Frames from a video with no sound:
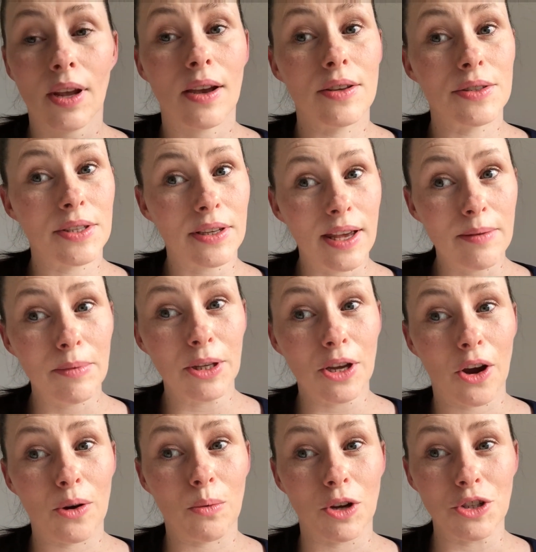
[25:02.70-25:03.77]
So let me
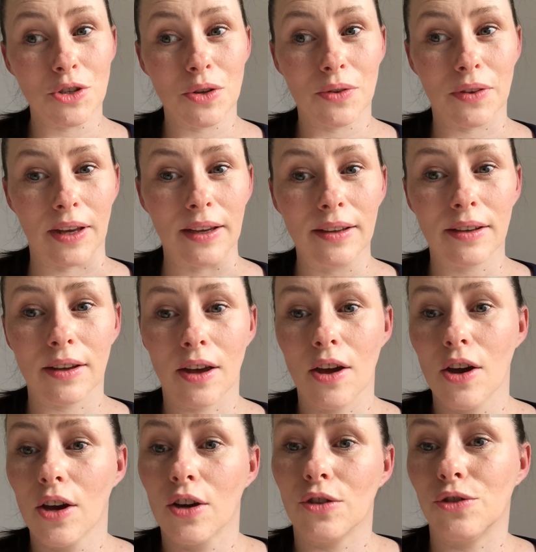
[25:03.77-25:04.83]
know what you think.
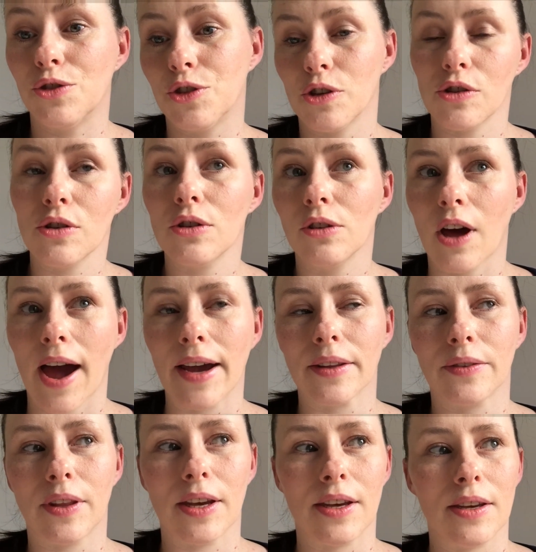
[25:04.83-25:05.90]
Do you
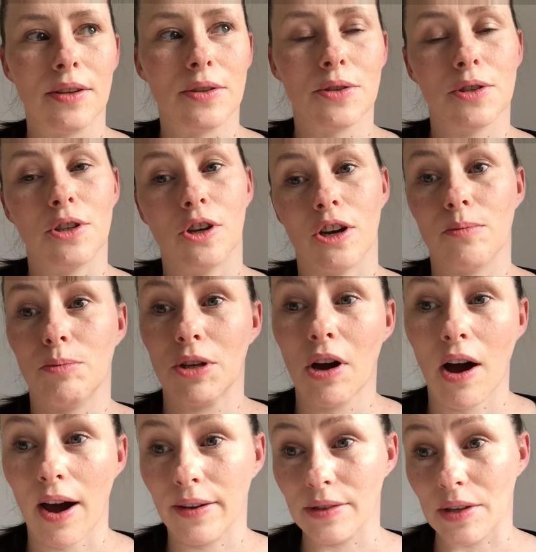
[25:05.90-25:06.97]
like these,
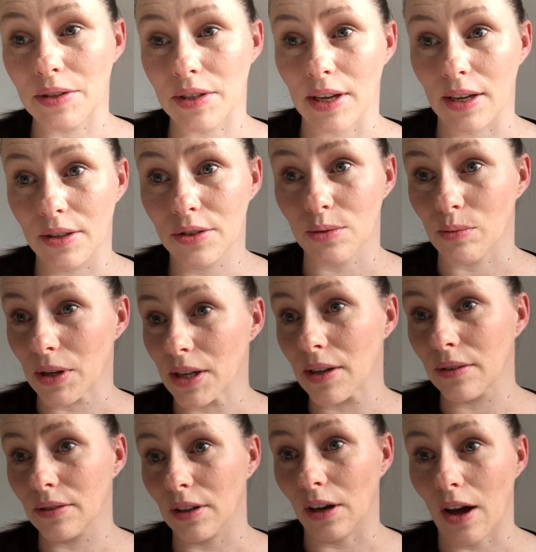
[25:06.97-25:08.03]
behind the scenes, a week
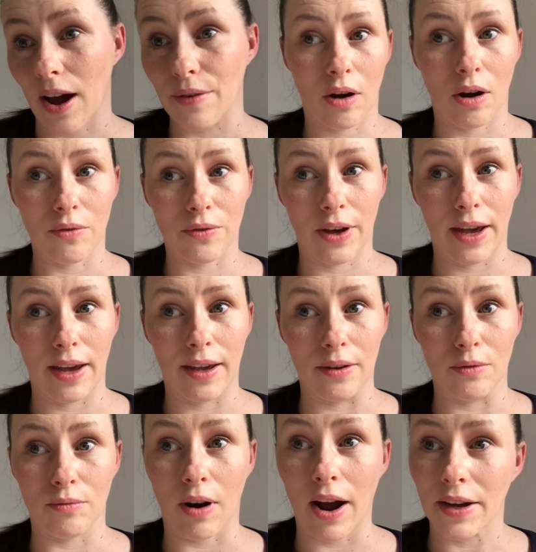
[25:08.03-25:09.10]
in the life of a
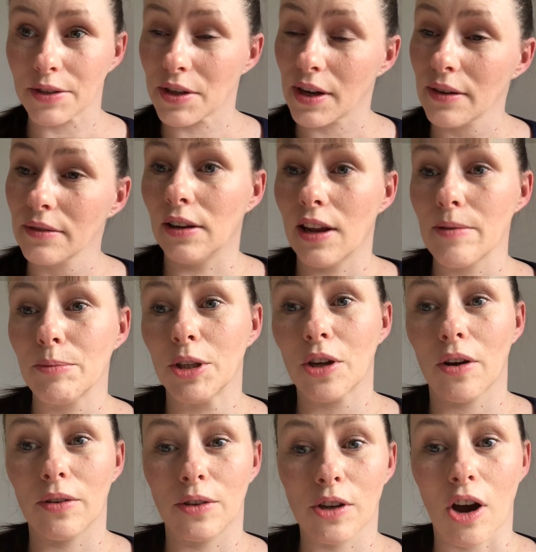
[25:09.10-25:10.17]
writer? Let me
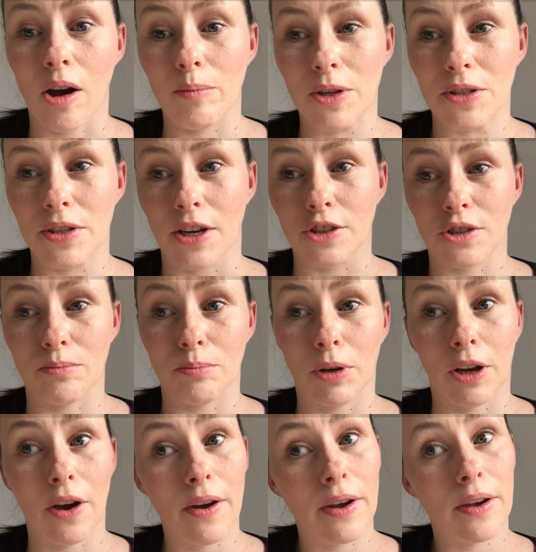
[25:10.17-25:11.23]
know in the comment section
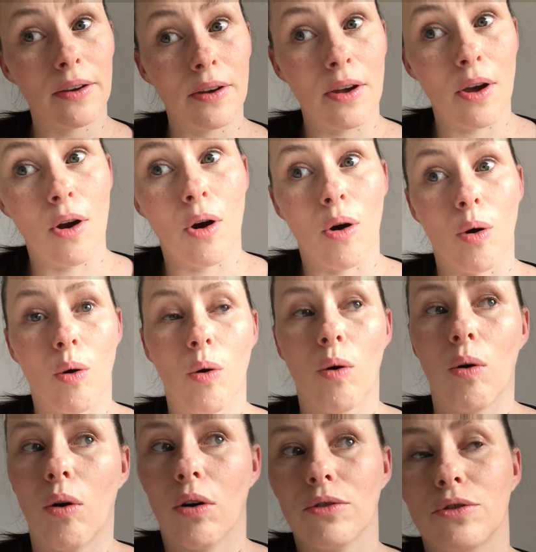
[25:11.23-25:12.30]
below.
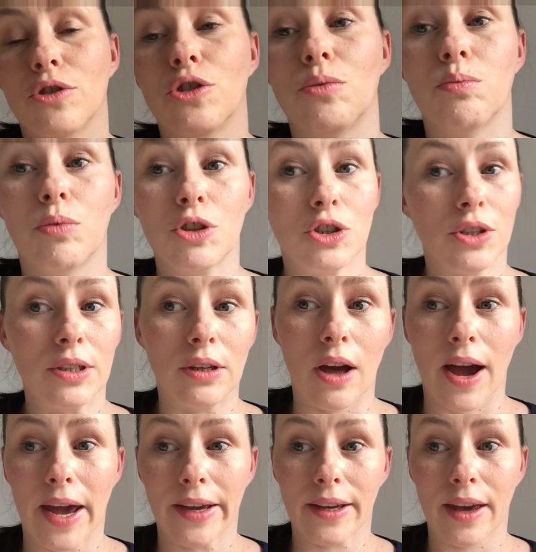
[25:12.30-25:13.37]
Or would you
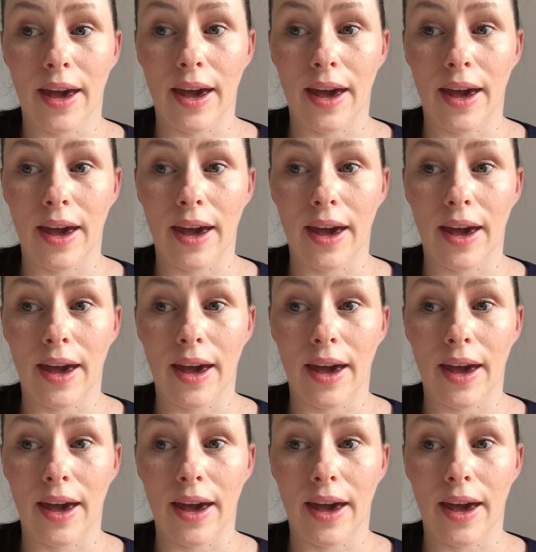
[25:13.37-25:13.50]
like